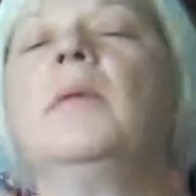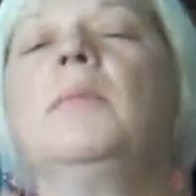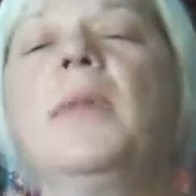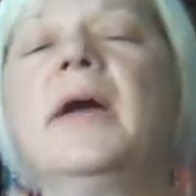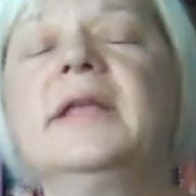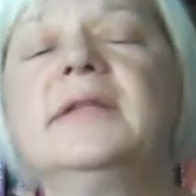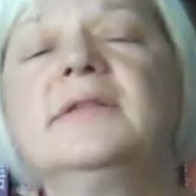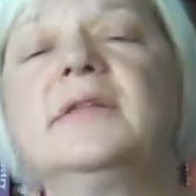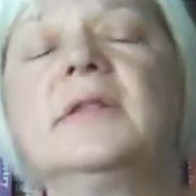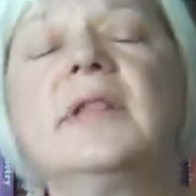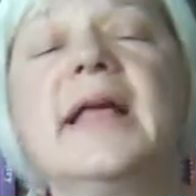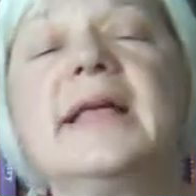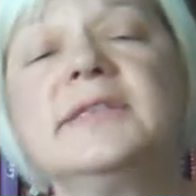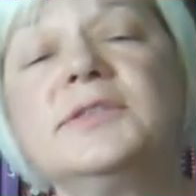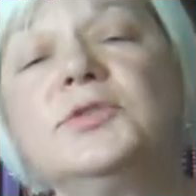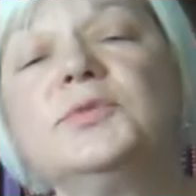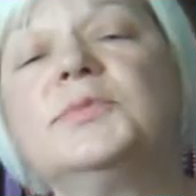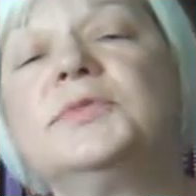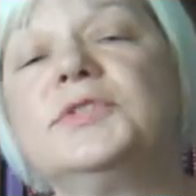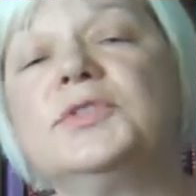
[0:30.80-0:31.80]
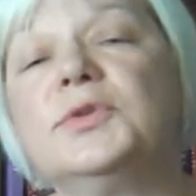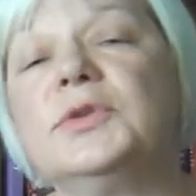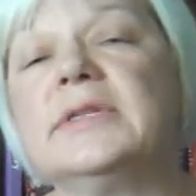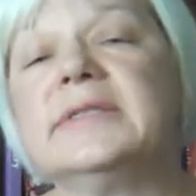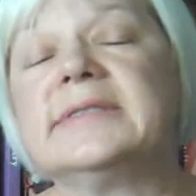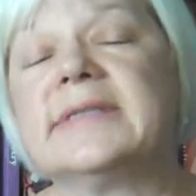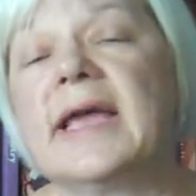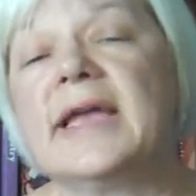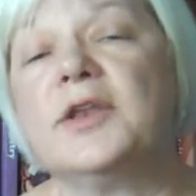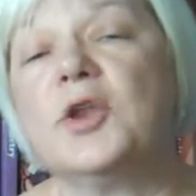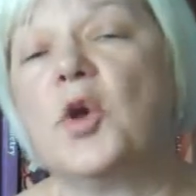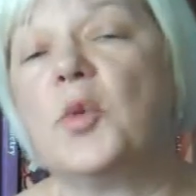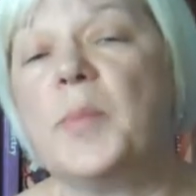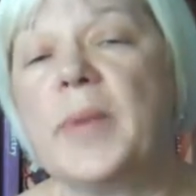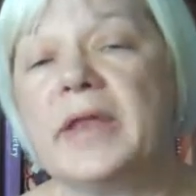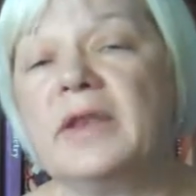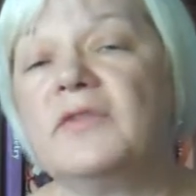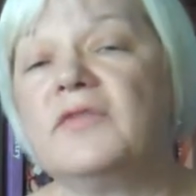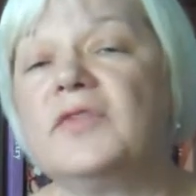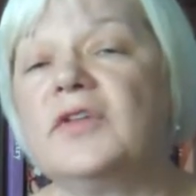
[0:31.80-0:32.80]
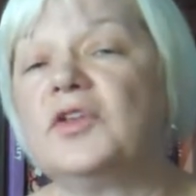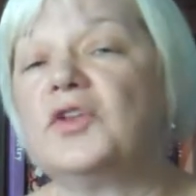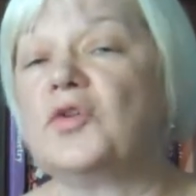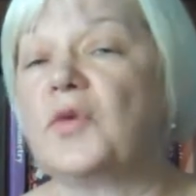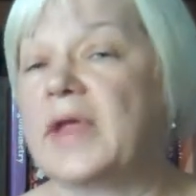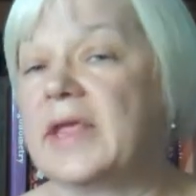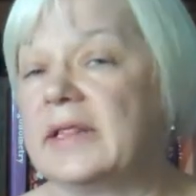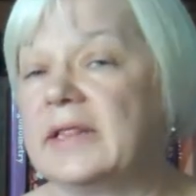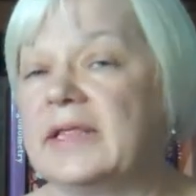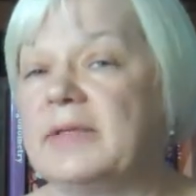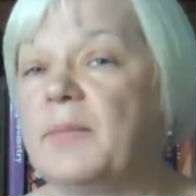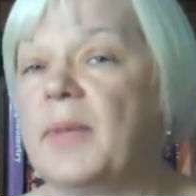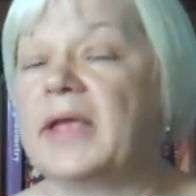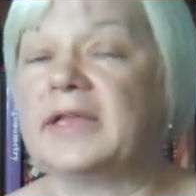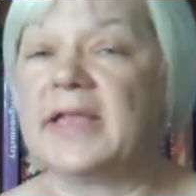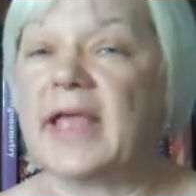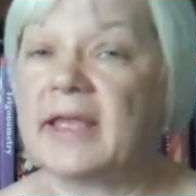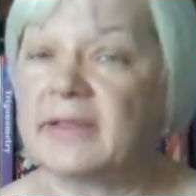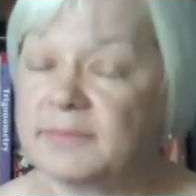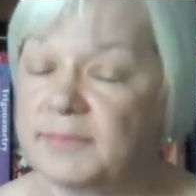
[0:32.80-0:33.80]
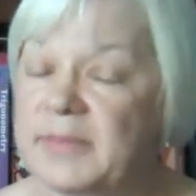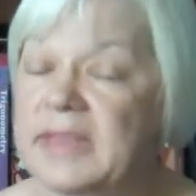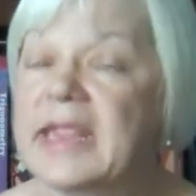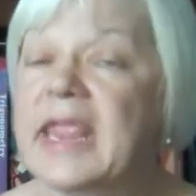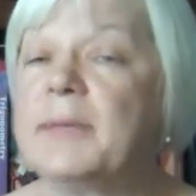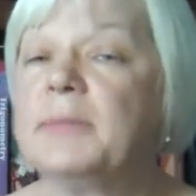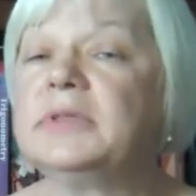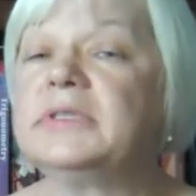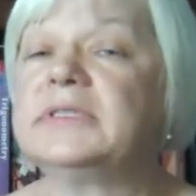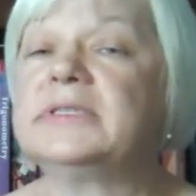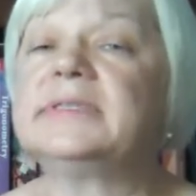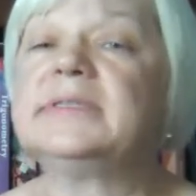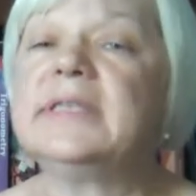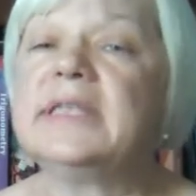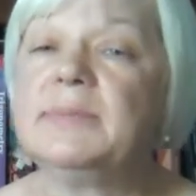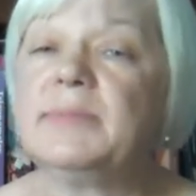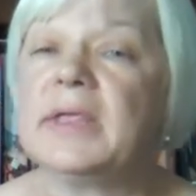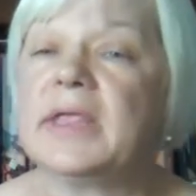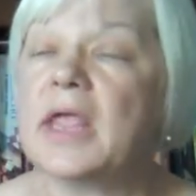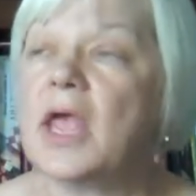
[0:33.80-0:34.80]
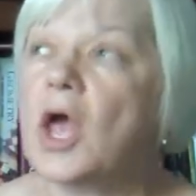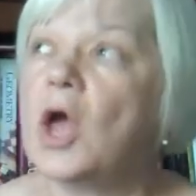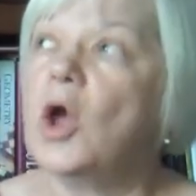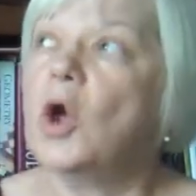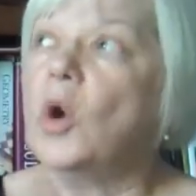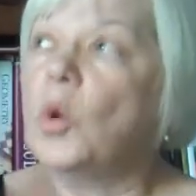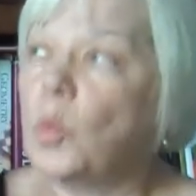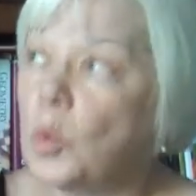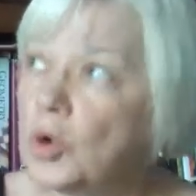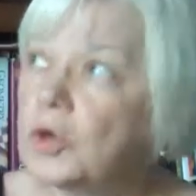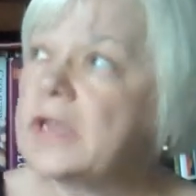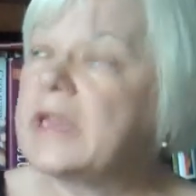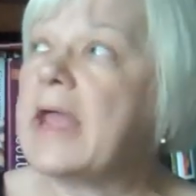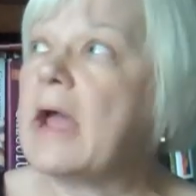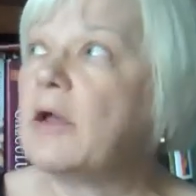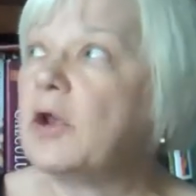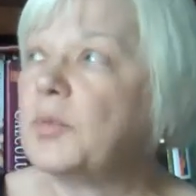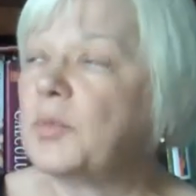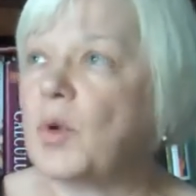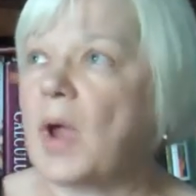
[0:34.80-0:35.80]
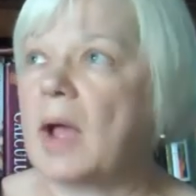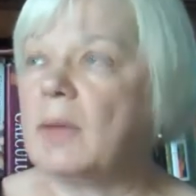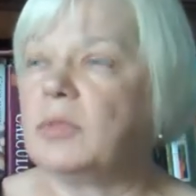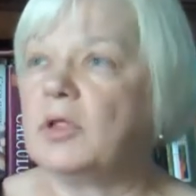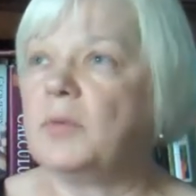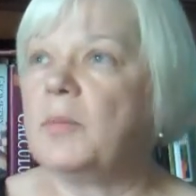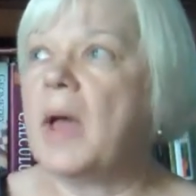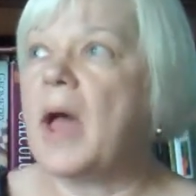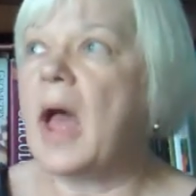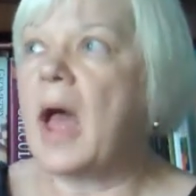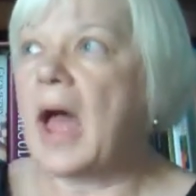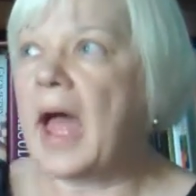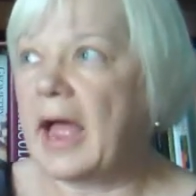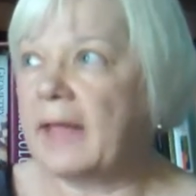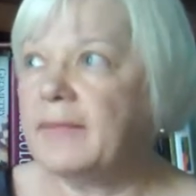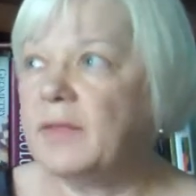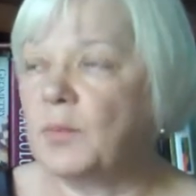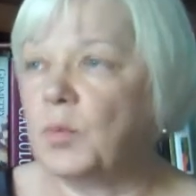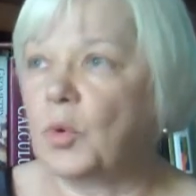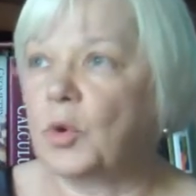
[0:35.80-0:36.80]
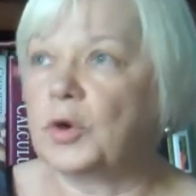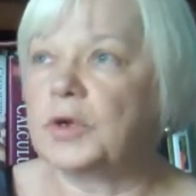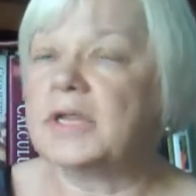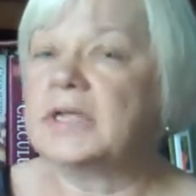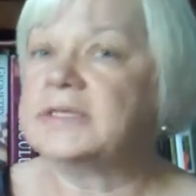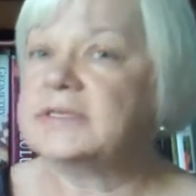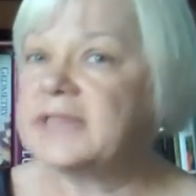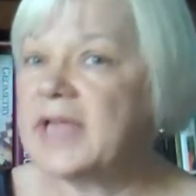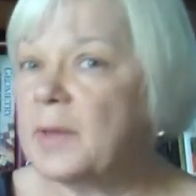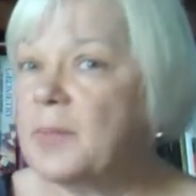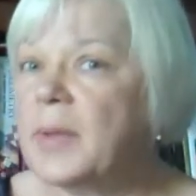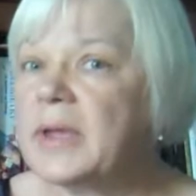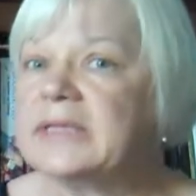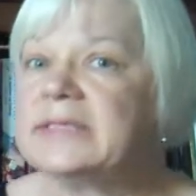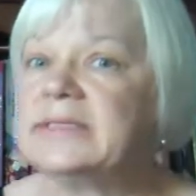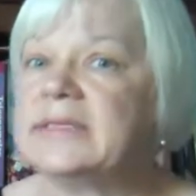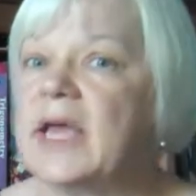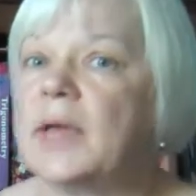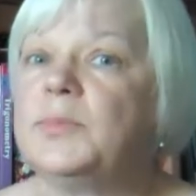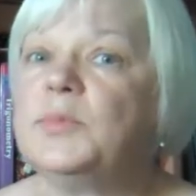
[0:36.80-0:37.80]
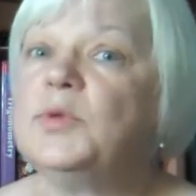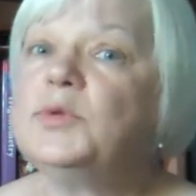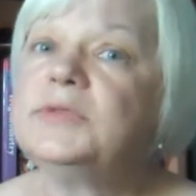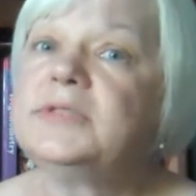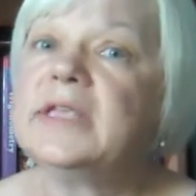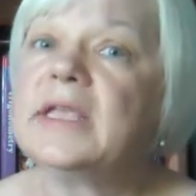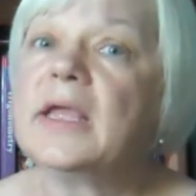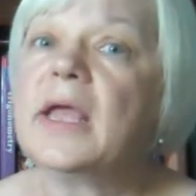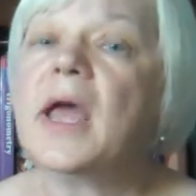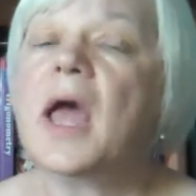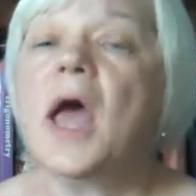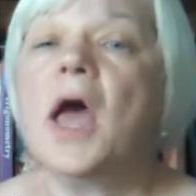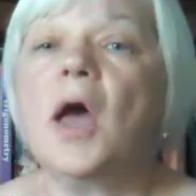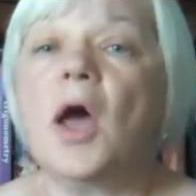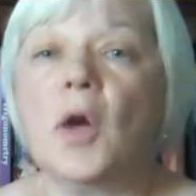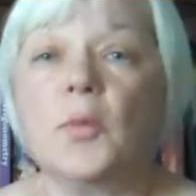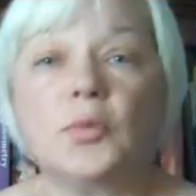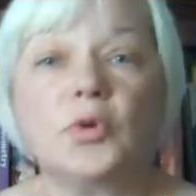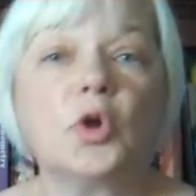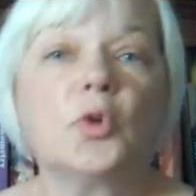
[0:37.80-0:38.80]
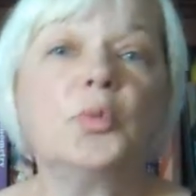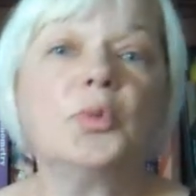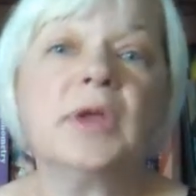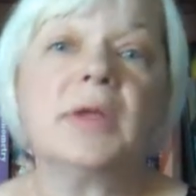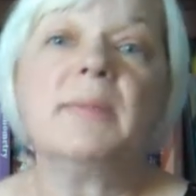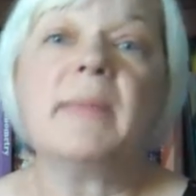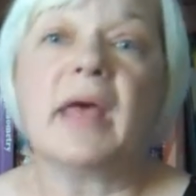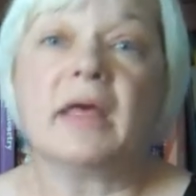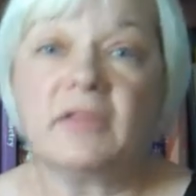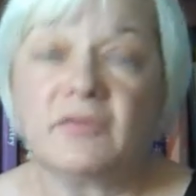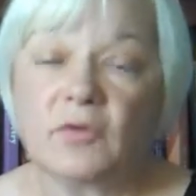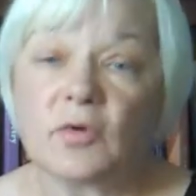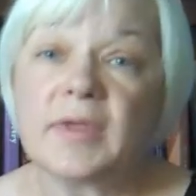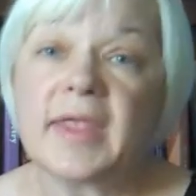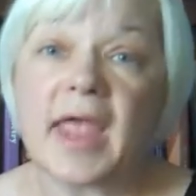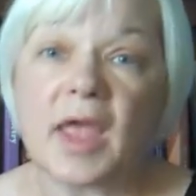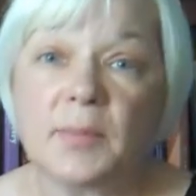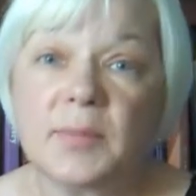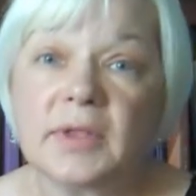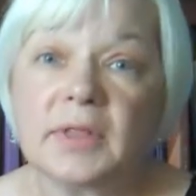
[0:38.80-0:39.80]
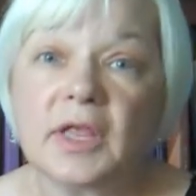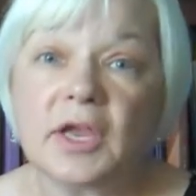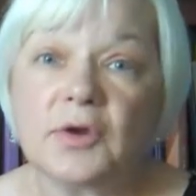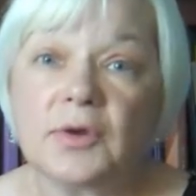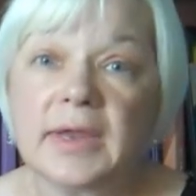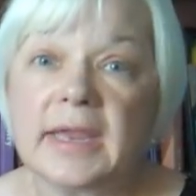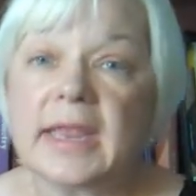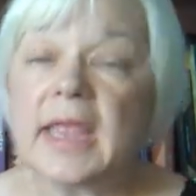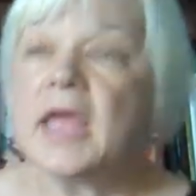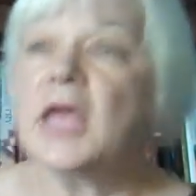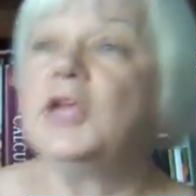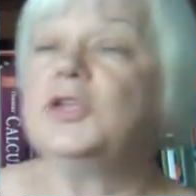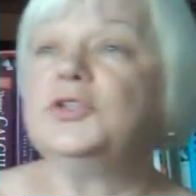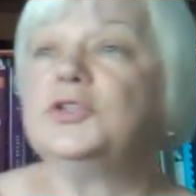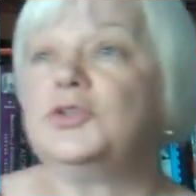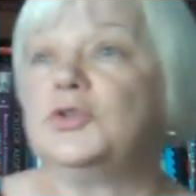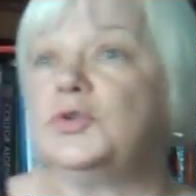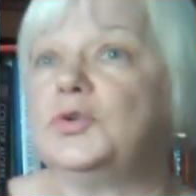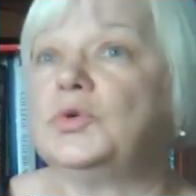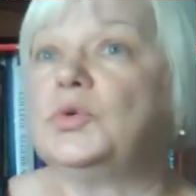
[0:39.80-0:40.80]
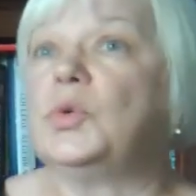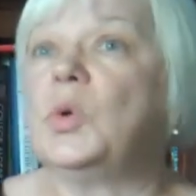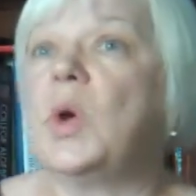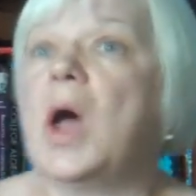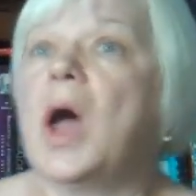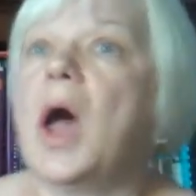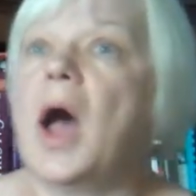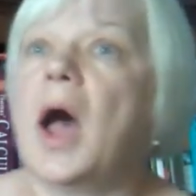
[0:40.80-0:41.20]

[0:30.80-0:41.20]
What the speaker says: My classroom students, I know, benefit greatly by being able to see me working out a problem on the board, step by step, using appropriate math vocabulary to